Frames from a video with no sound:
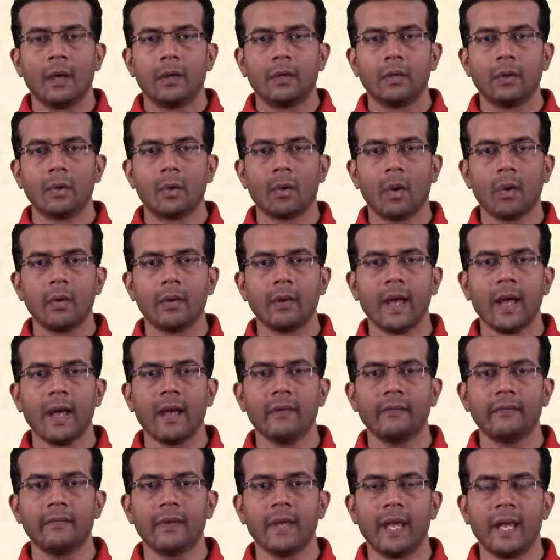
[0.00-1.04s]
You don't
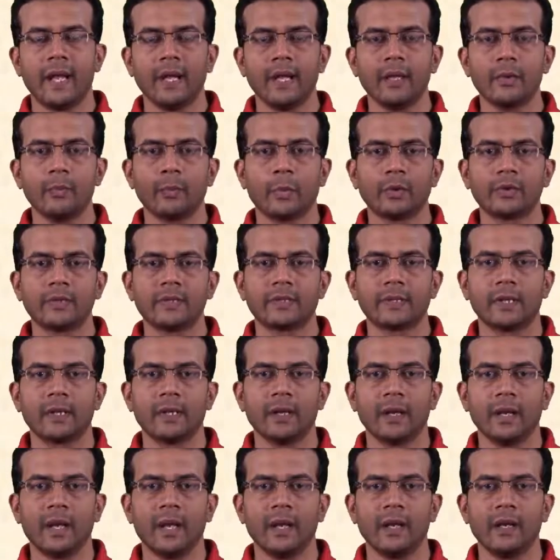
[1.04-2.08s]
have any
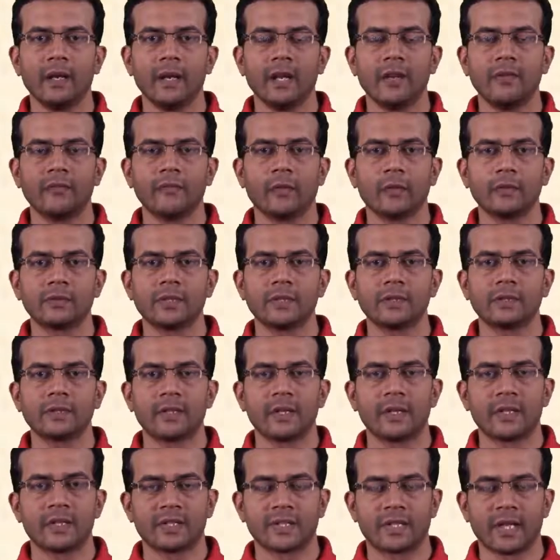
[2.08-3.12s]
position in Infosys
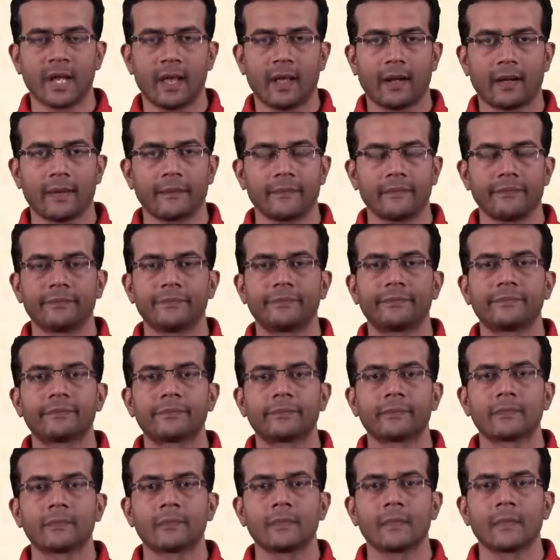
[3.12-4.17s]
share,
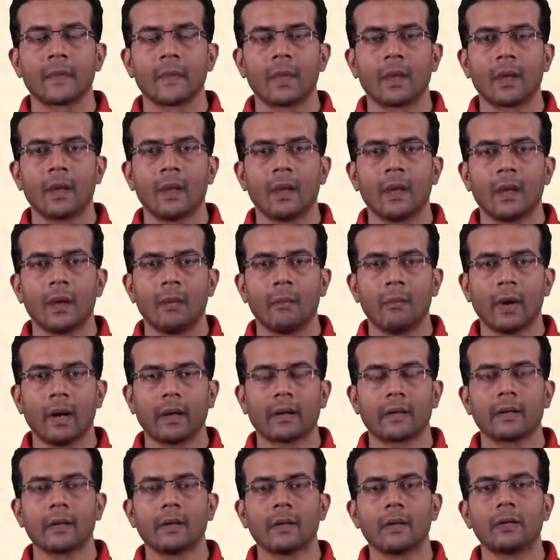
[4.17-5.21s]

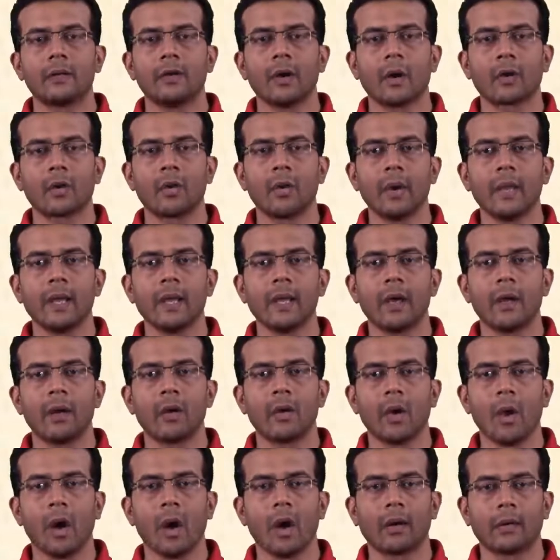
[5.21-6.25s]
but you are going
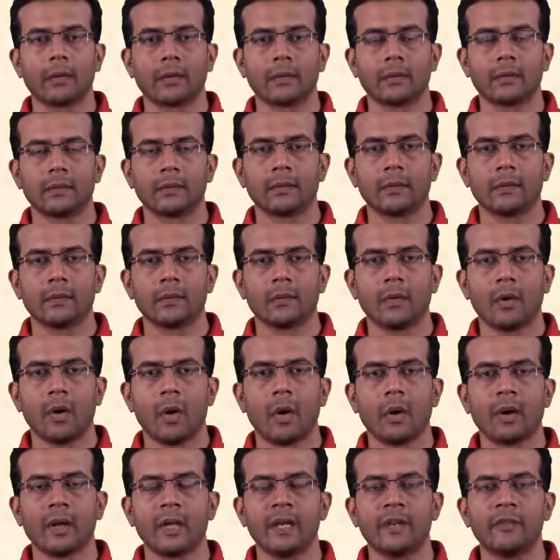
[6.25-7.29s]
long
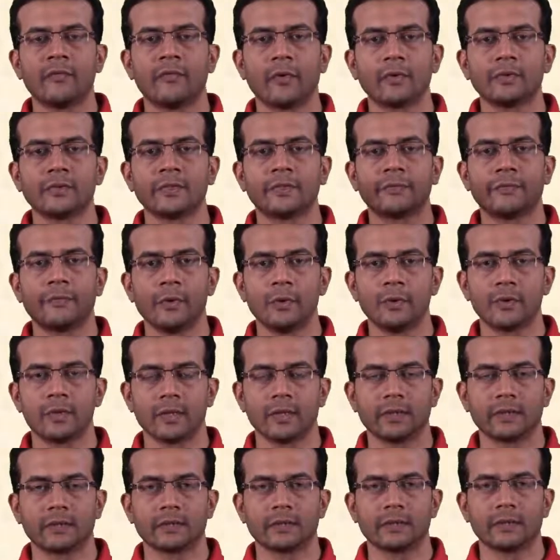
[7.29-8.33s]
on Infosys
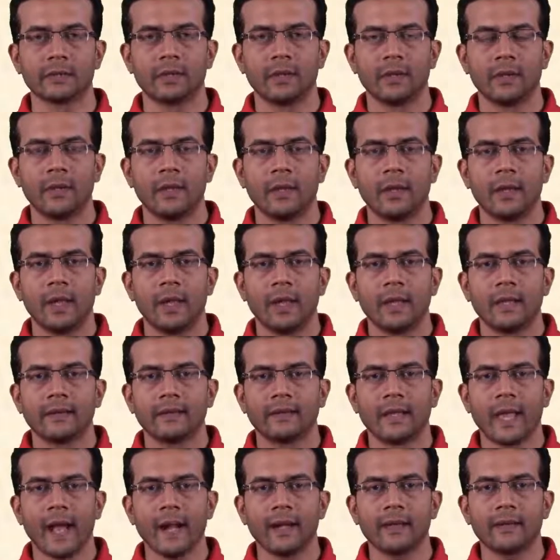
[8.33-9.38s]
futures.
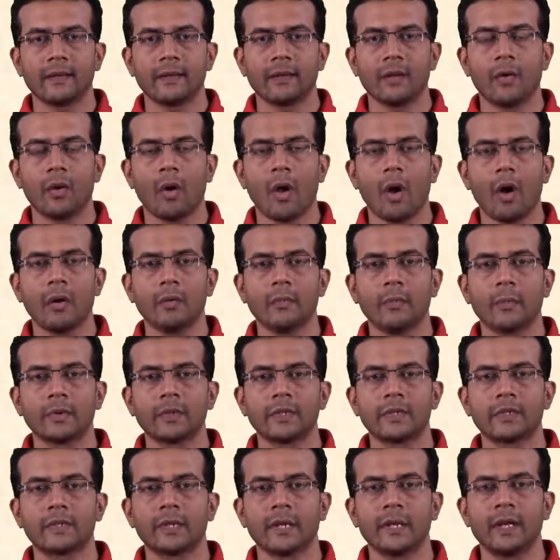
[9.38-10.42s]
That long
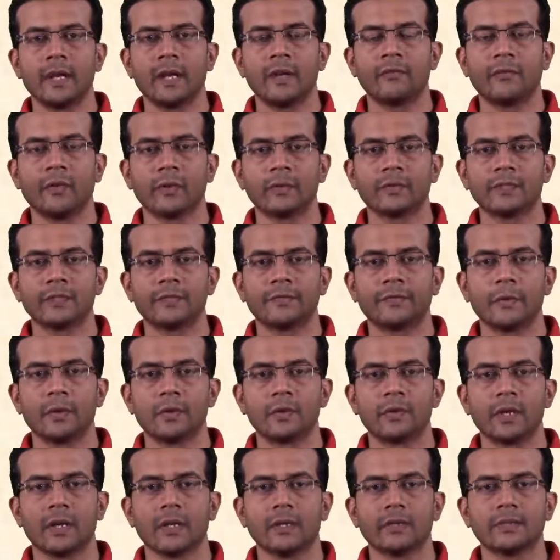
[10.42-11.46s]
position in Infosys
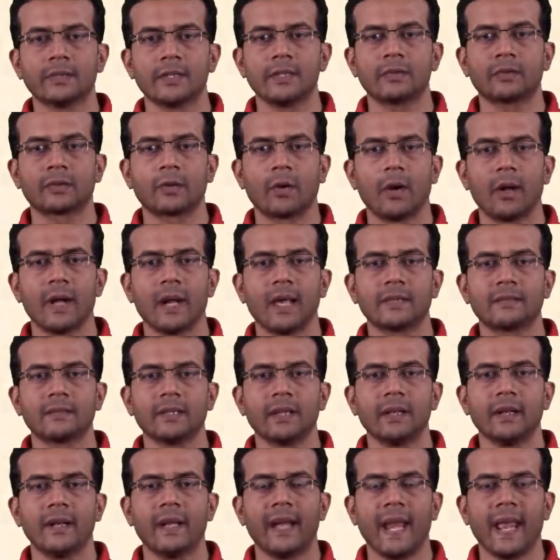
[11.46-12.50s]
futures is called as
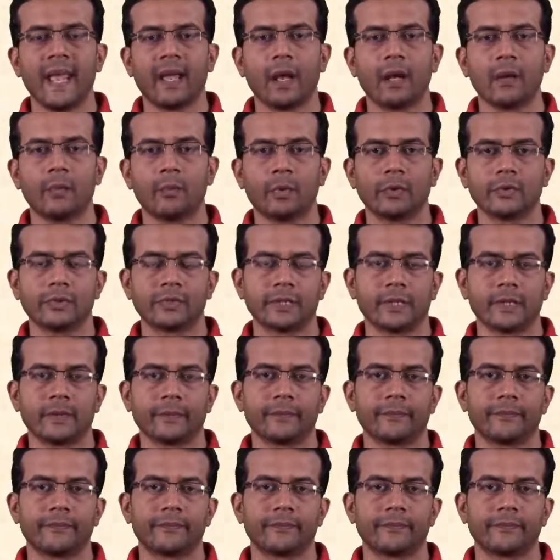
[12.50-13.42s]
a naked position.